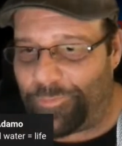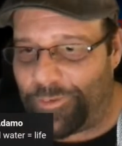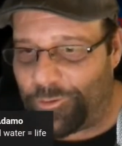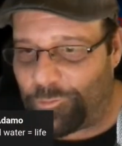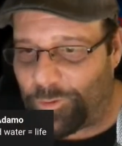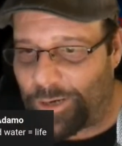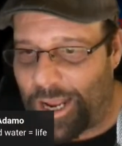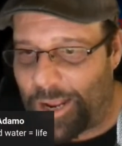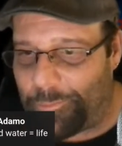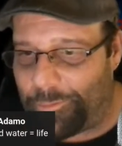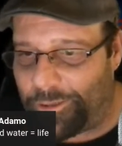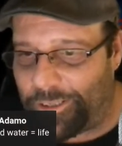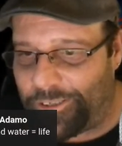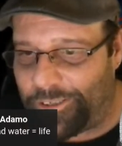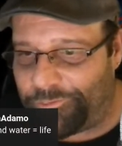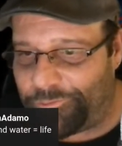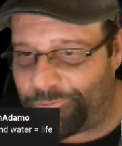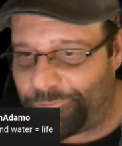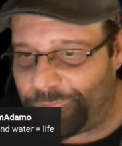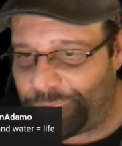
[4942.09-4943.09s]
is what I
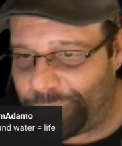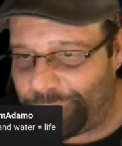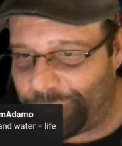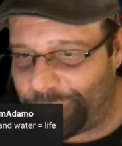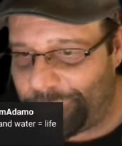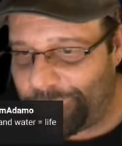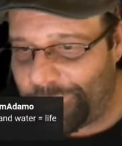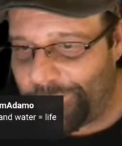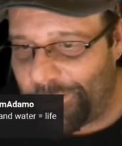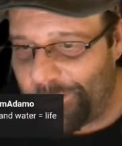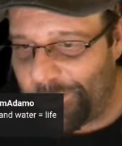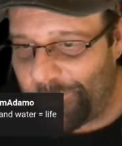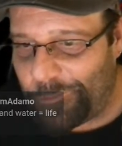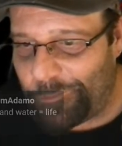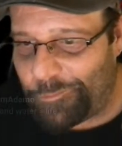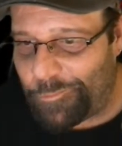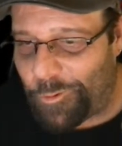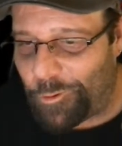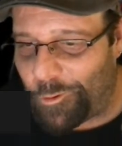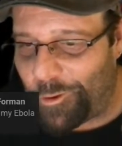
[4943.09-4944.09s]
believe.
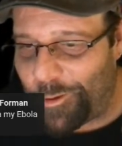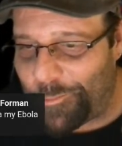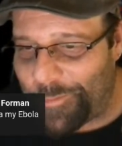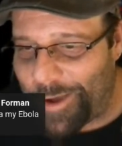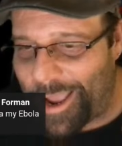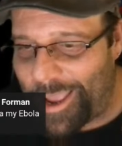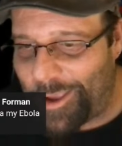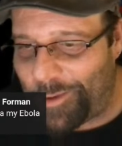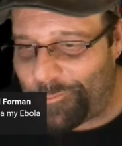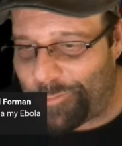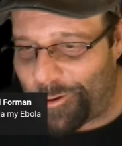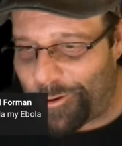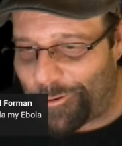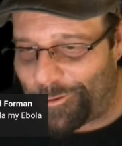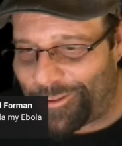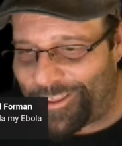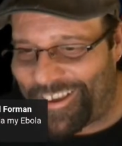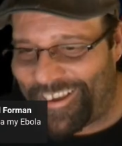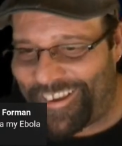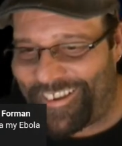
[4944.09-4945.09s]
Mola my
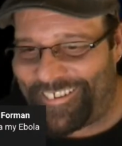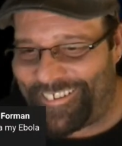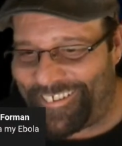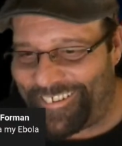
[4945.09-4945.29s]
Ebola.